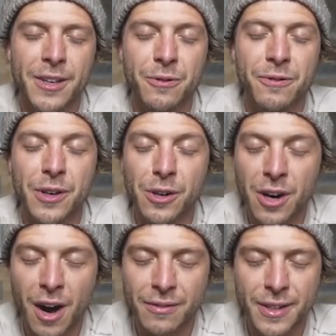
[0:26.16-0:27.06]
you feel
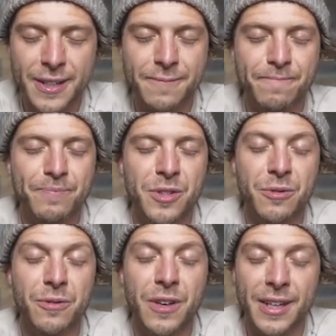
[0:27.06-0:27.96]
confident, you
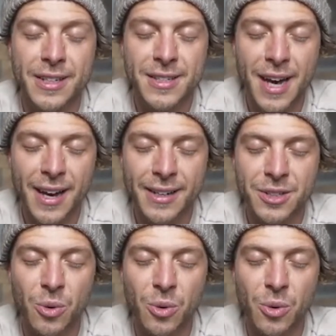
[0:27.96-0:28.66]
feel excited